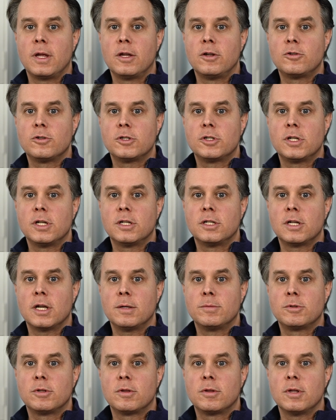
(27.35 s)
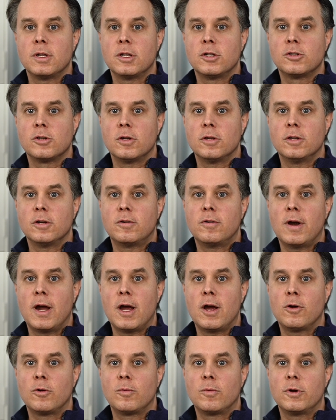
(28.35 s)
interesting types of things on the
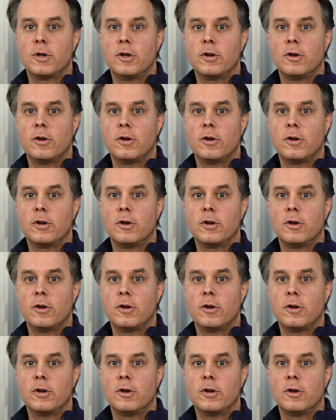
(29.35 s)
ground where